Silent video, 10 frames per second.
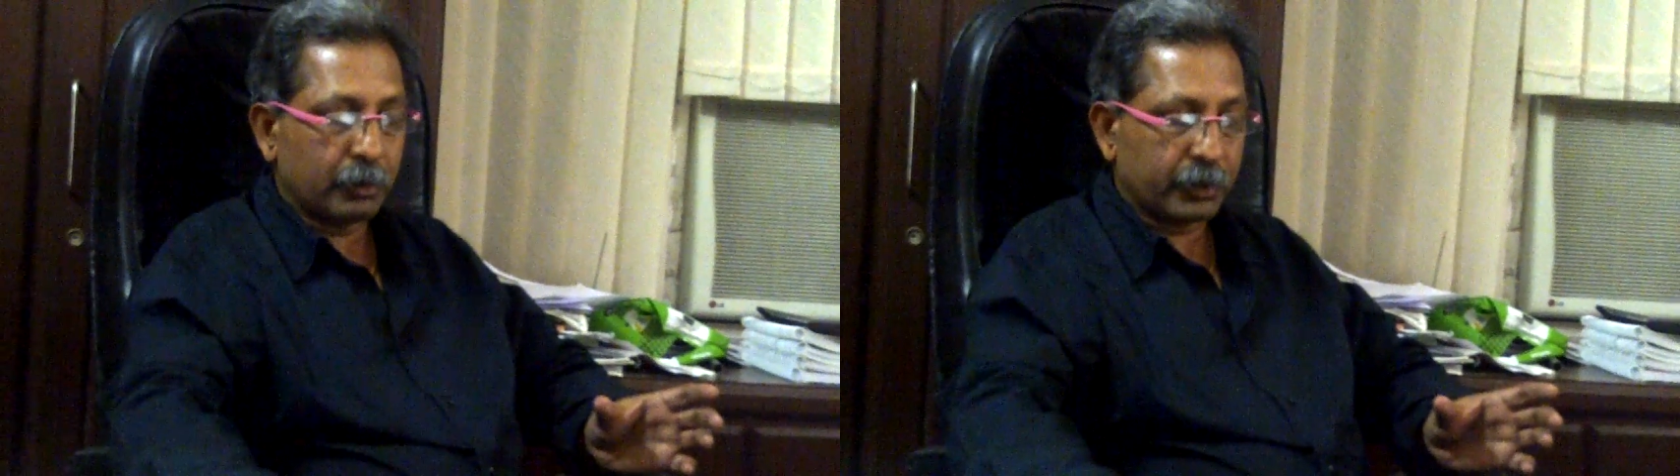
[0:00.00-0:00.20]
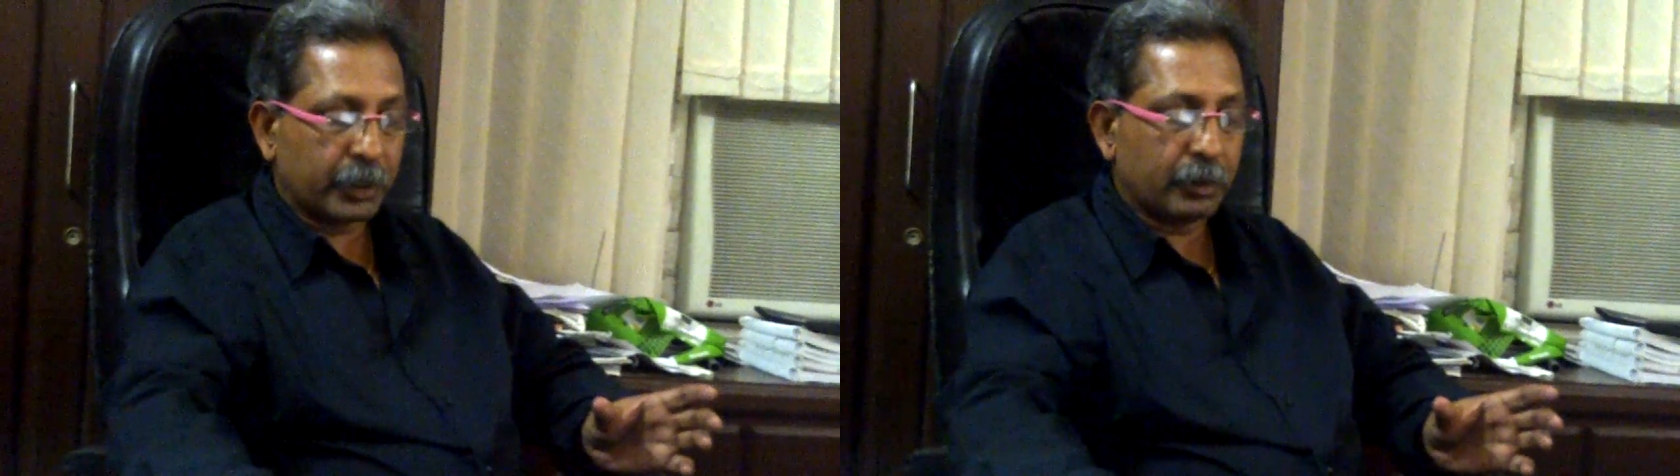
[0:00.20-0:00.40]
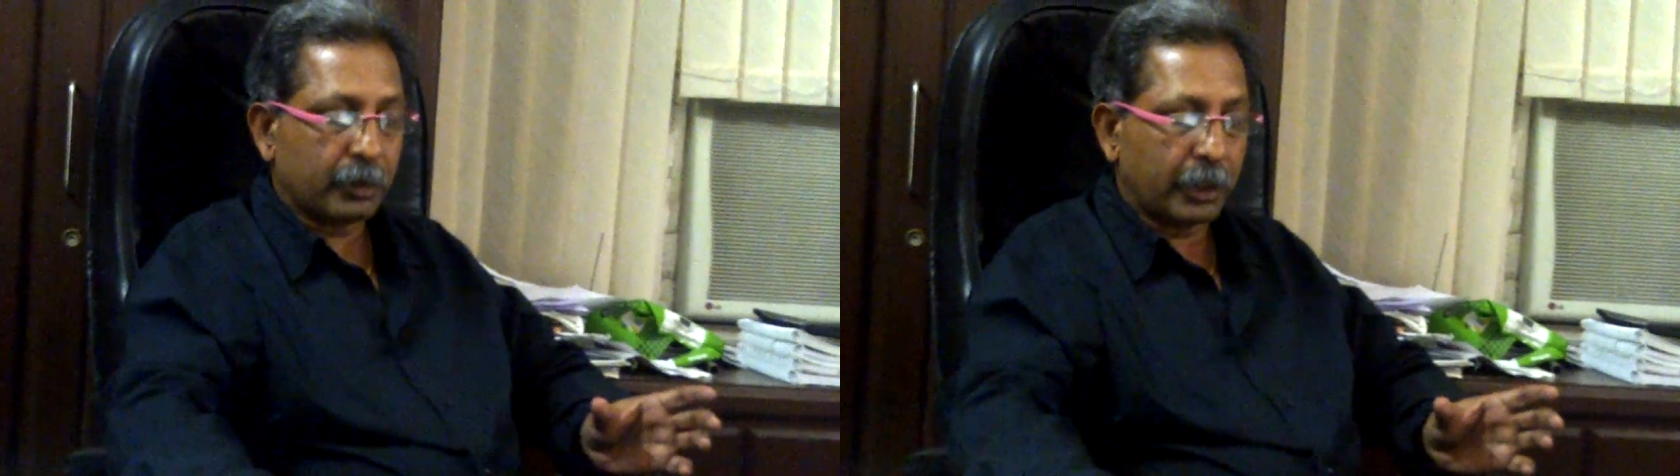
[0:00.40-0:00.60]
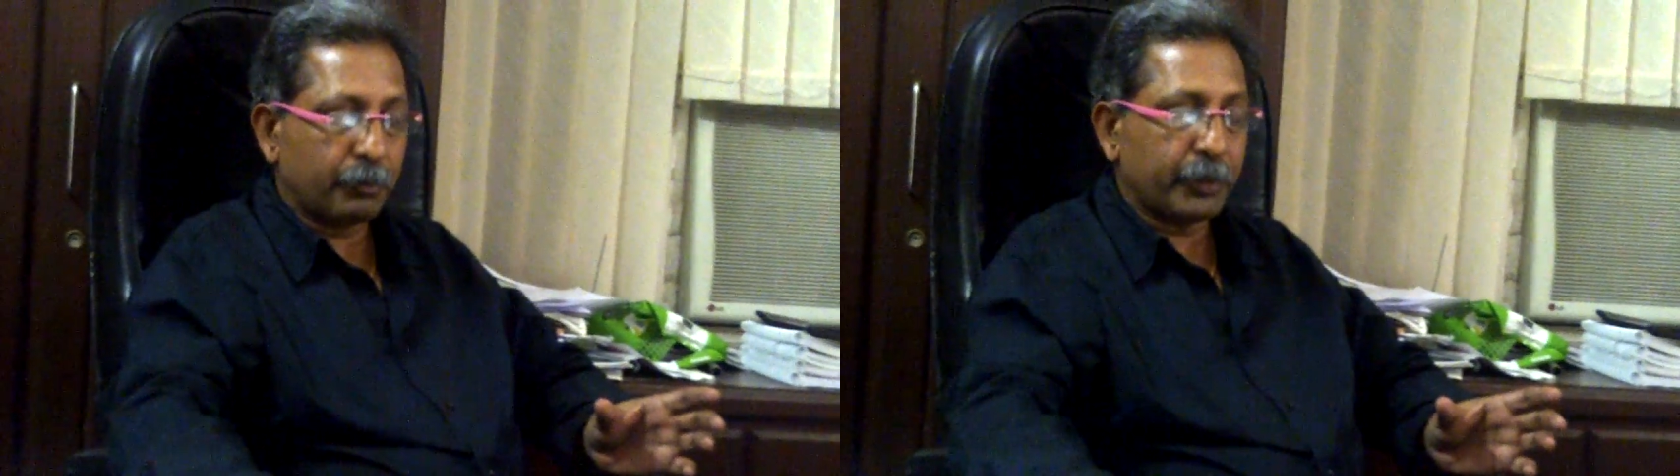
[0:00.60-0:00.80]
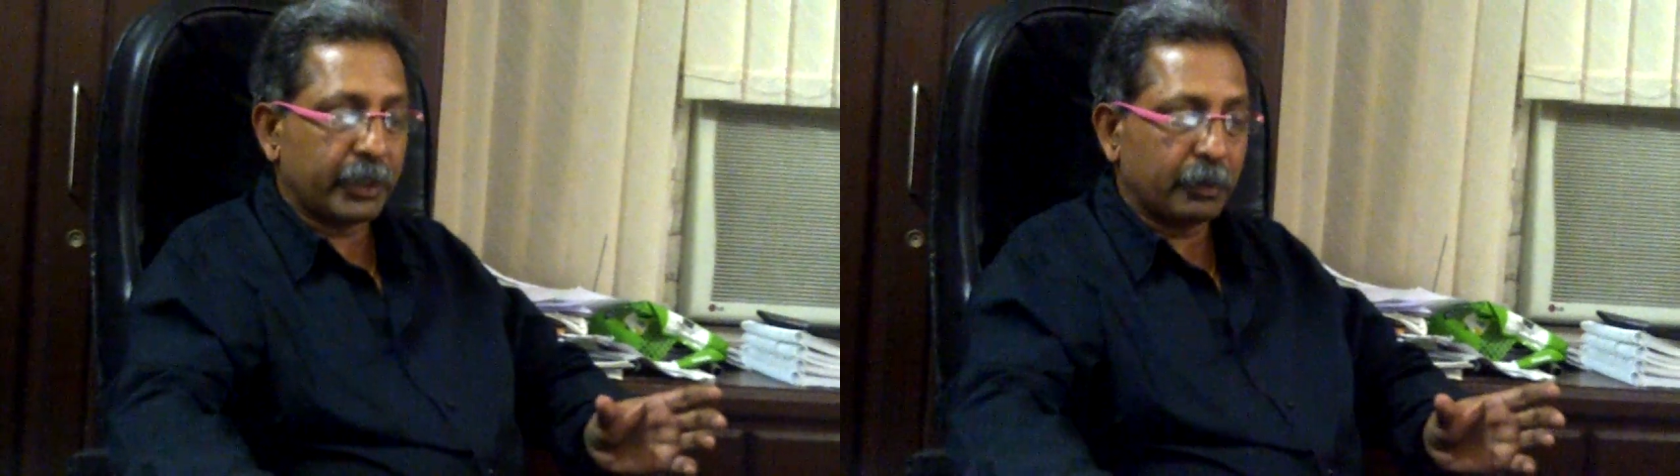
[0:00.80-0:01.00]

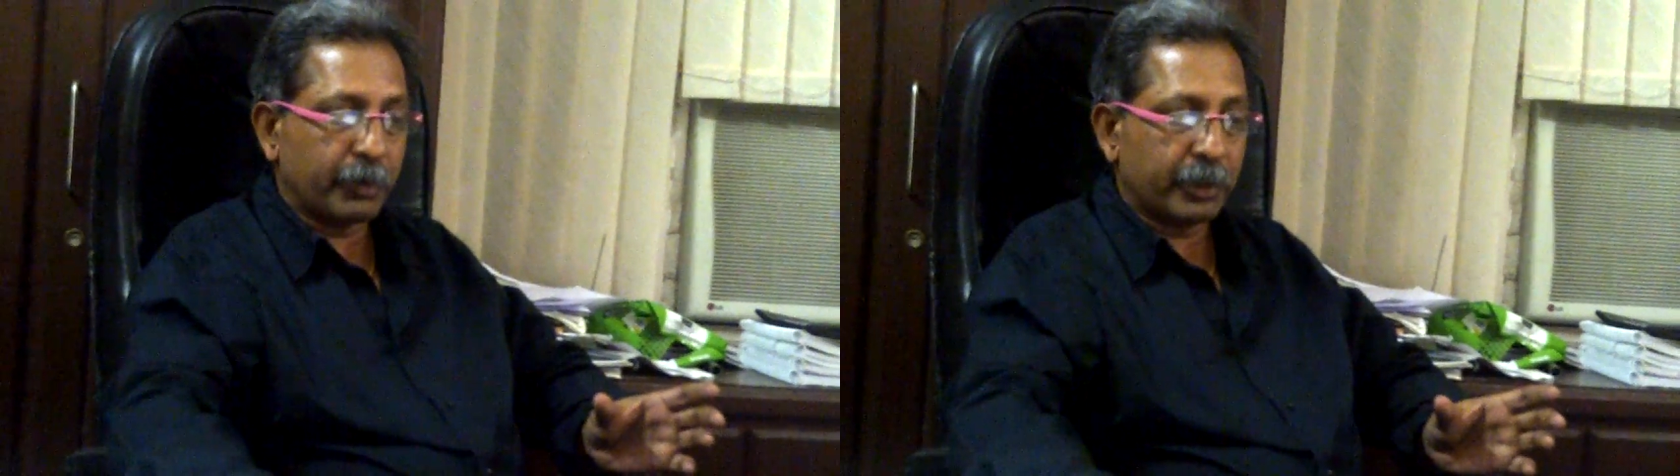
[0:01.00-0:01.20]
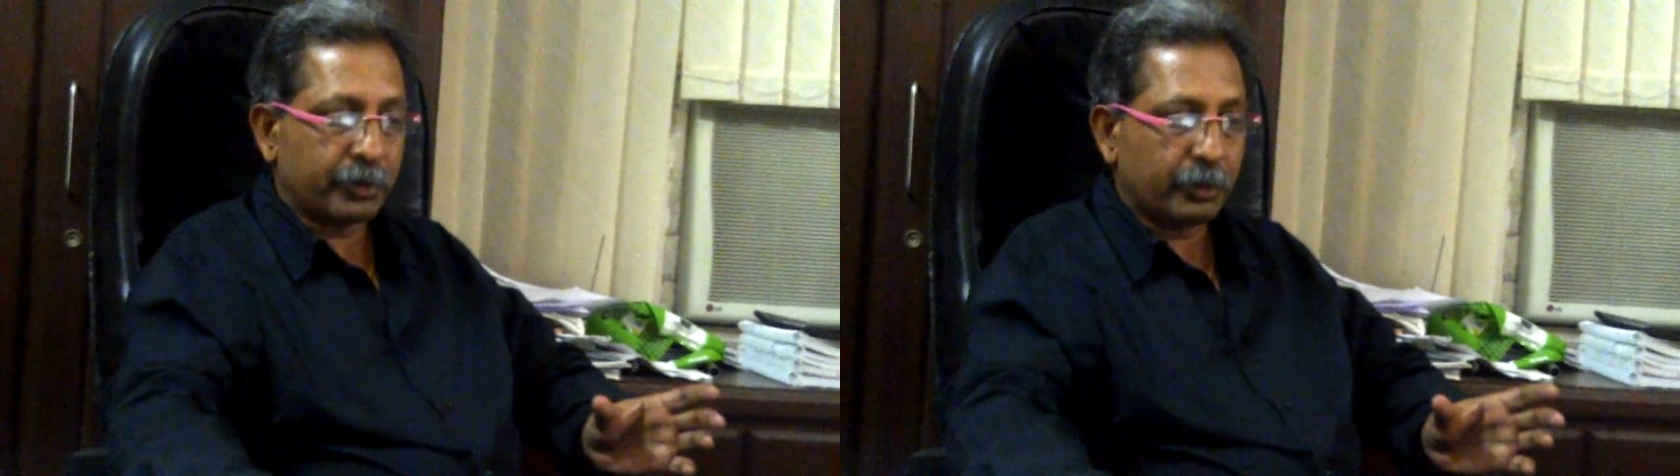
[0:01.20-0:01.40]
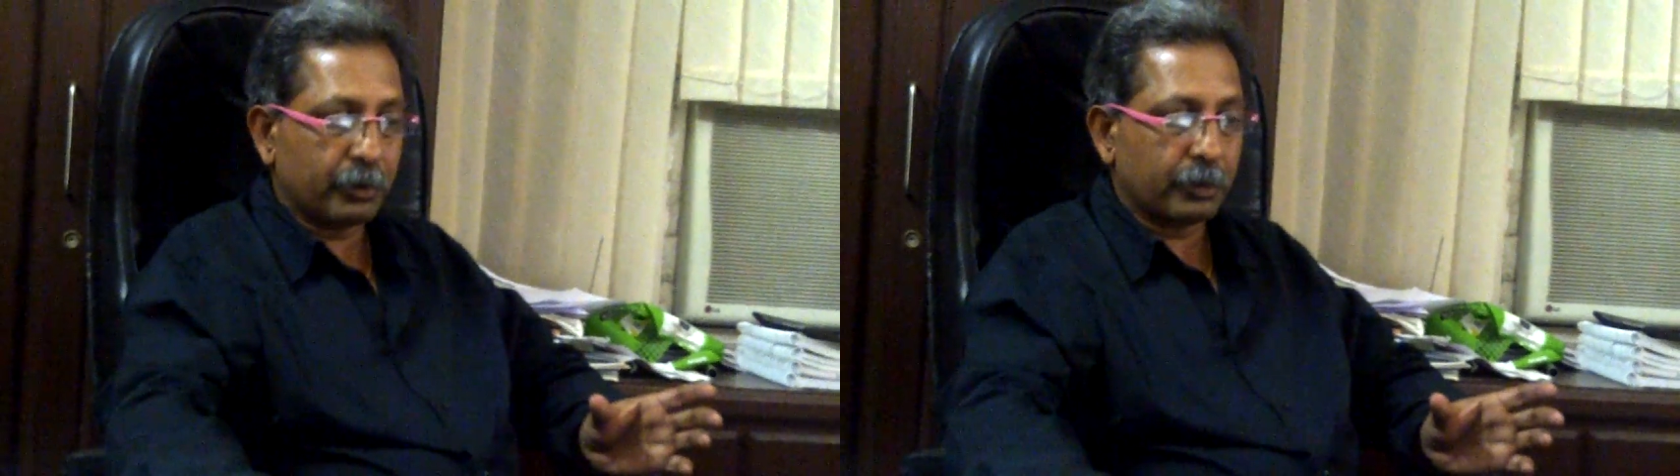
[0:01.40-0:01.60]
time period based